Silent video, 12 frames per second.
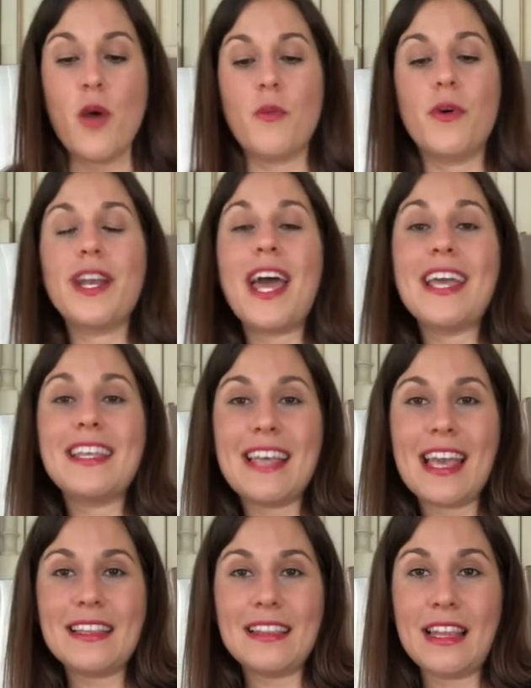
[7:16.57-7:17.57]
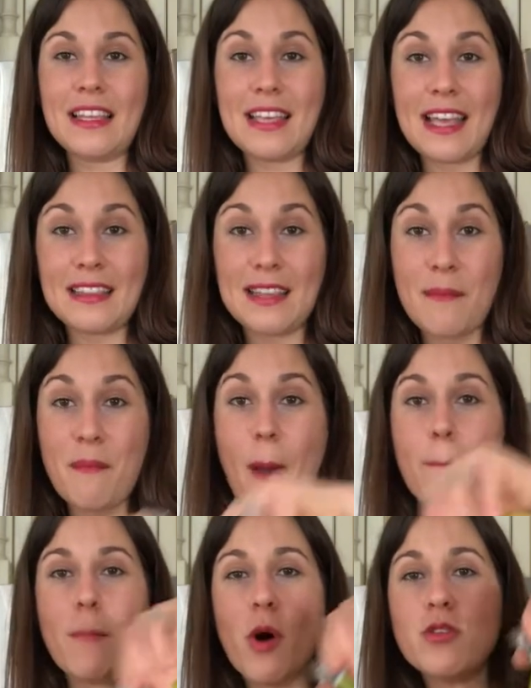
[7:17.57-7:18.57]
When I get them,
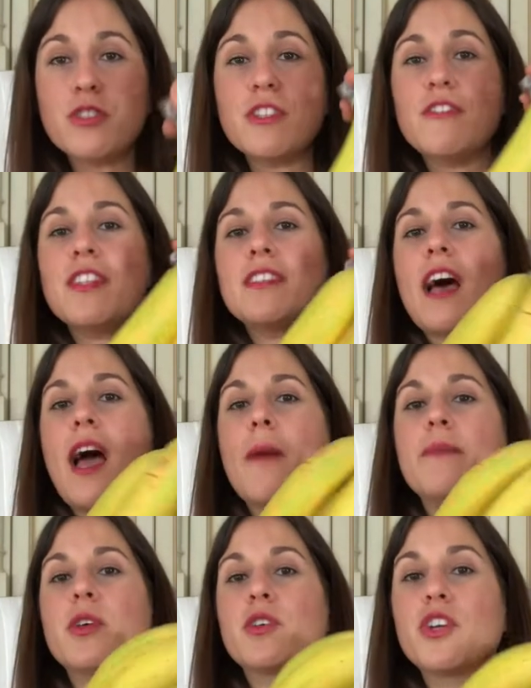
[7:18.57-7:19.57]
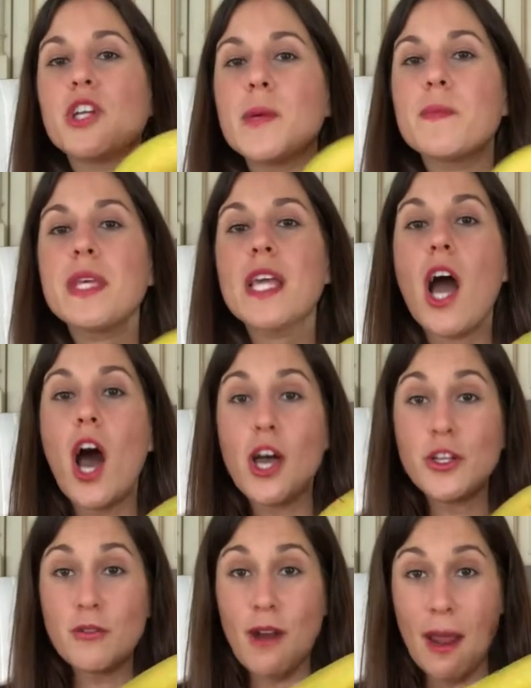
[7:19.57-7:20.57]
most of the time they're gonna be
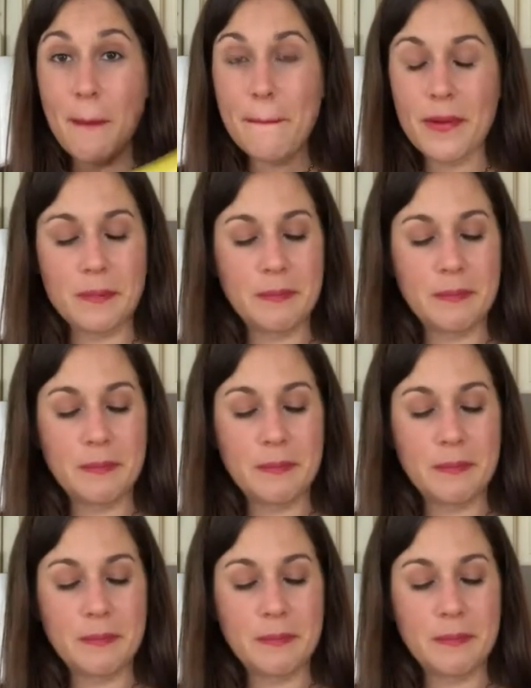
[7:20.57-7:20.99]
unripe.